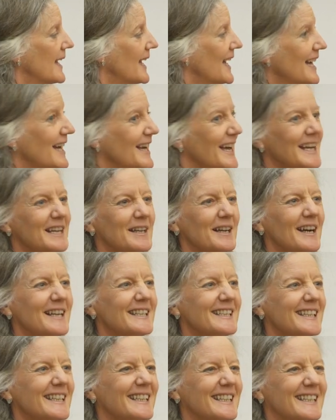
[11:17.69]
Any
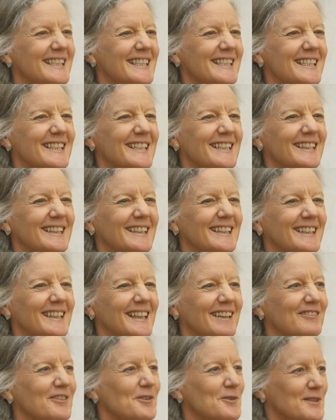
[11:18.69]
ideas?
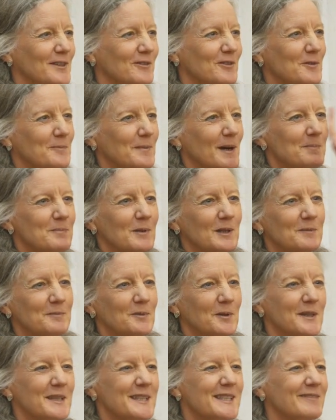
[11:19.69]
Of course, I've got my bullet
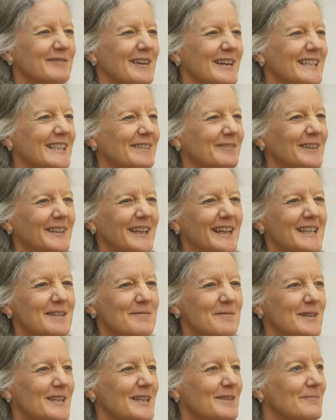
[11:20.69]
points ready, but
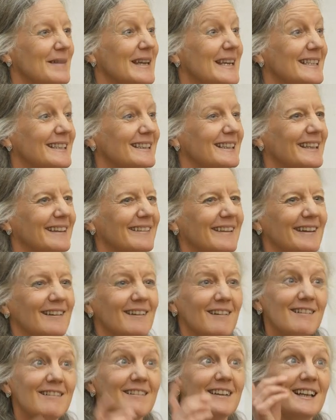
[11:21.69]
anybody immediately think,
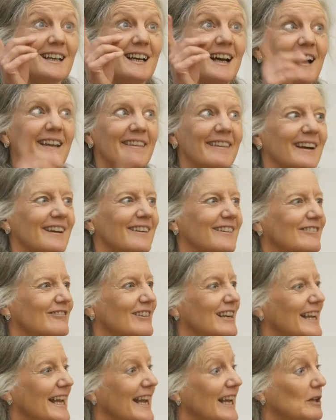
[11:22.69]
oh, yeah, that could
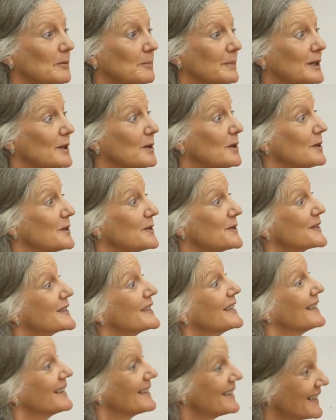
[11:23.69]
really help because,
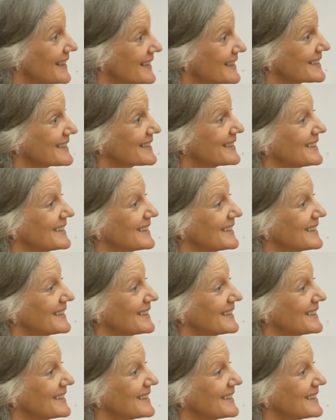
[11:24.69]
yes?